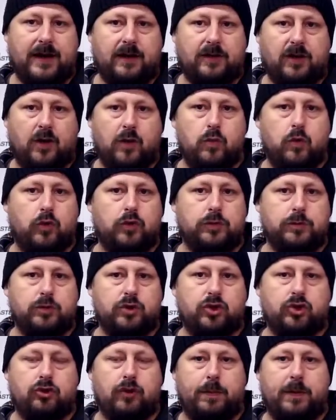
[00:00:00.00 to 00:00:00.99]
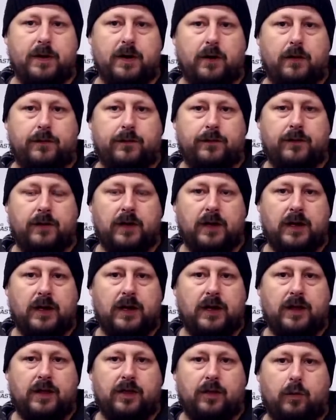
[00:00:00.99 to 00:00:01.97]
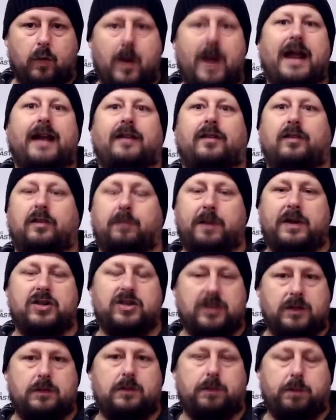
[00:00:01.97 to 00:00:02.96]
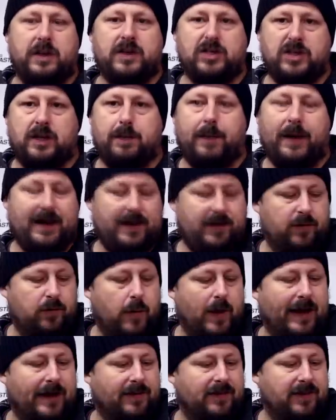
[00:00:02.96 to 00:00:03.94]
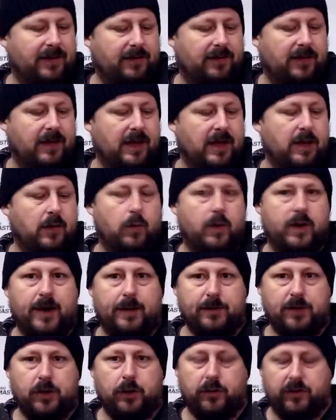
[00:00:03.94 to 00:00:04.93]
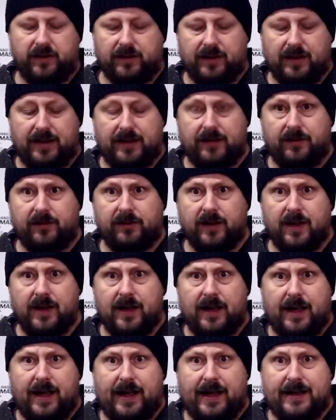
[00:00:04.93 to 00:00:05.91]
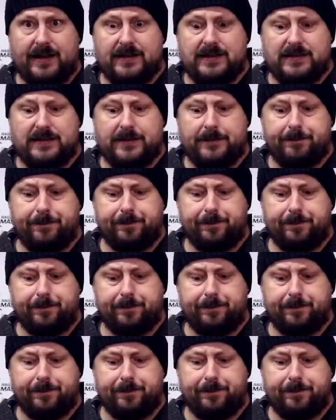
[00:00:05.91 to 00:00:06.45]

I don't want them stripping off the wax, especially the paste waxes when I'm using these. And,